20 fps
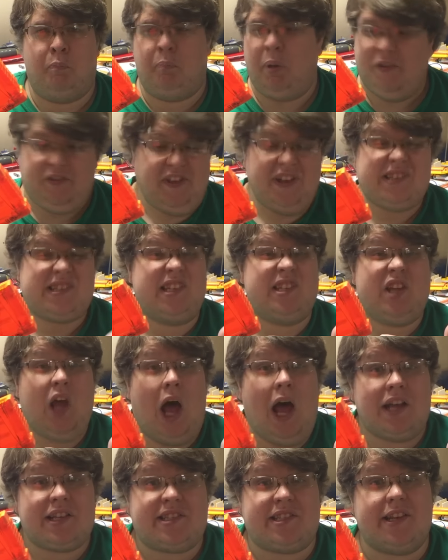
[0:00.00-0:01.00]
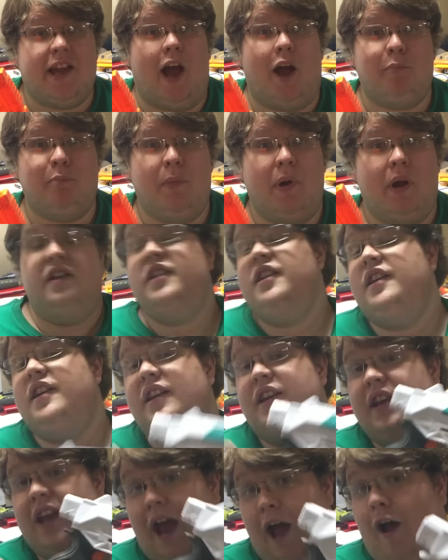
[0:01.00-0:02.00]
but this is awesome!
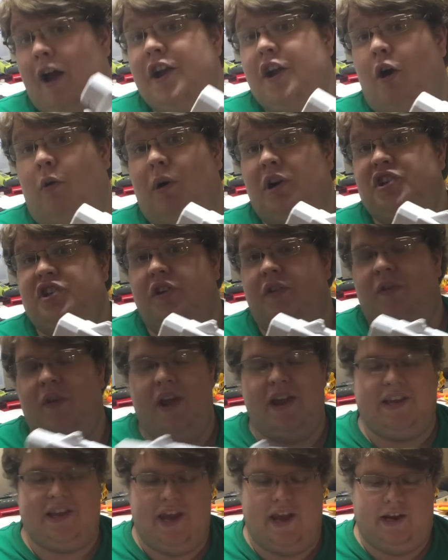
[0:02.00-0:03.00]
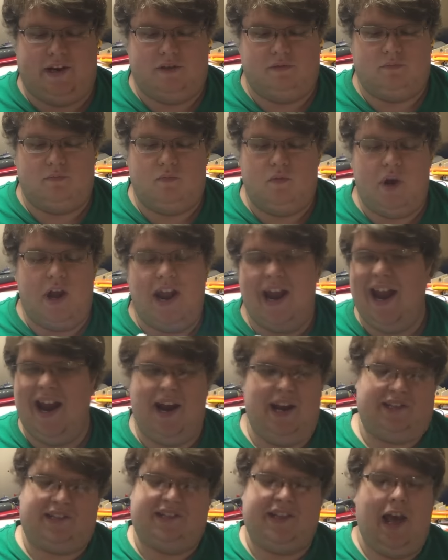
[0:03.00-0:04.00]
Now I know what you're thinking.
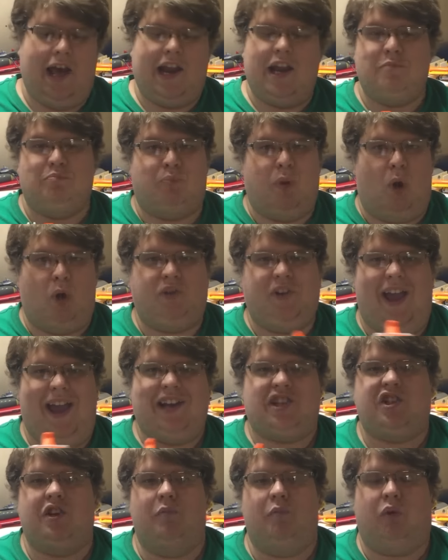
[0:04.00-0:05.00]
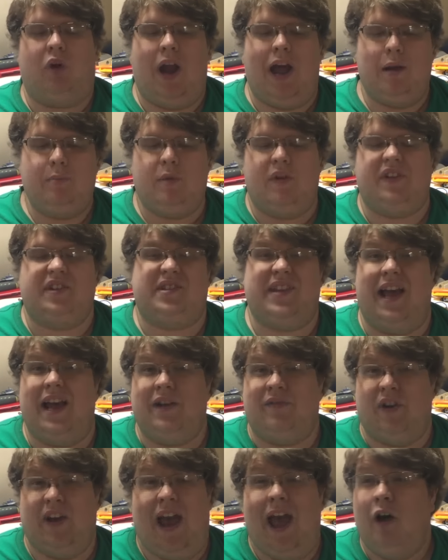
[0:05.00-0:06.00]
It's got a bolt-action prime on the
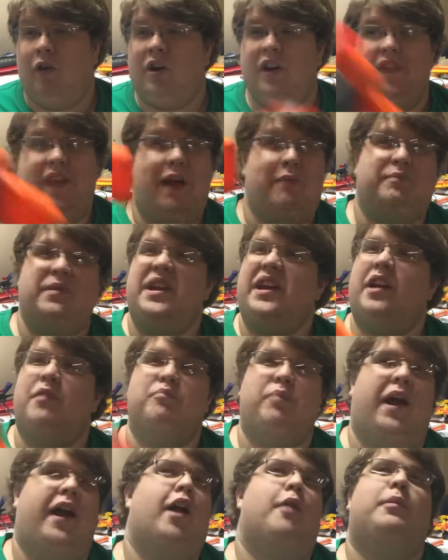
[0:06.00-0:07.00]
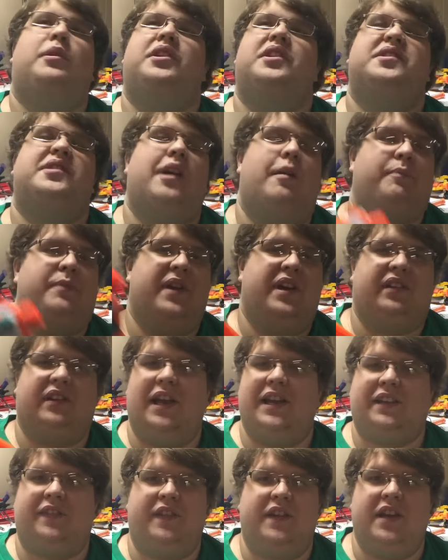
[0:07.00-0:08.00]
side of it. How could that be comparable to something
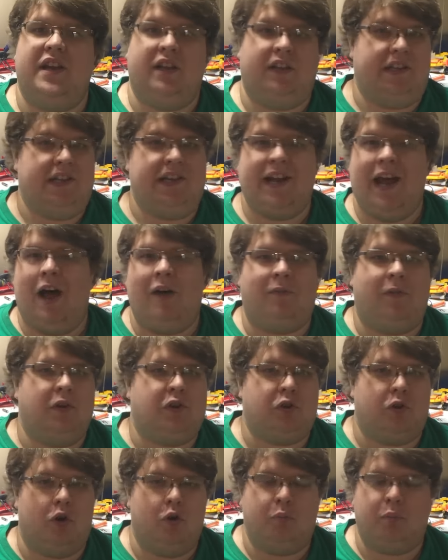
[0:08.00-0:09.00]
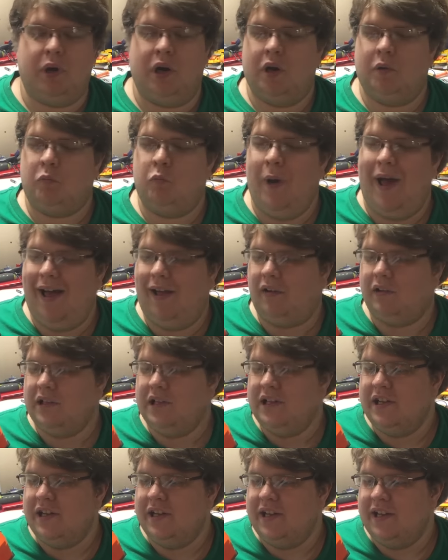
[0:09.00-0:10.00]
like the Elite Alpha Trooper?
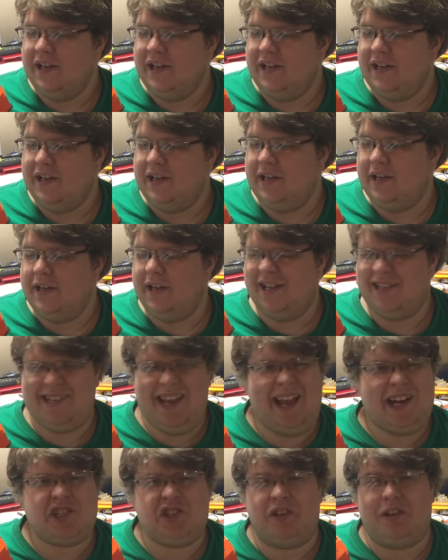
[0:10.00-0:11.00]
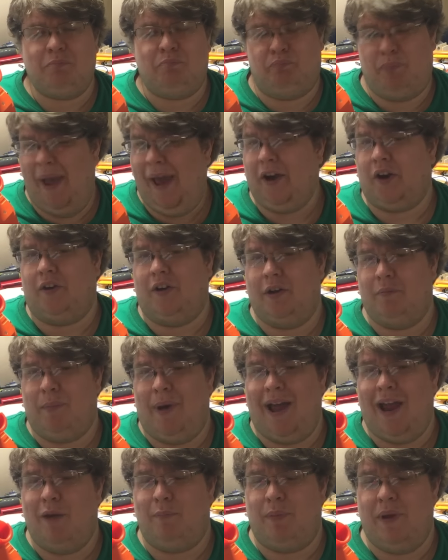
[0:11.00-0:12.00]
Well, it's actually better in
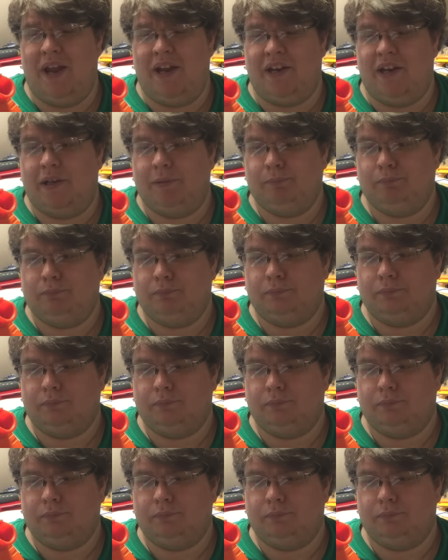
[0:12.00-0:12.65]
my opinion.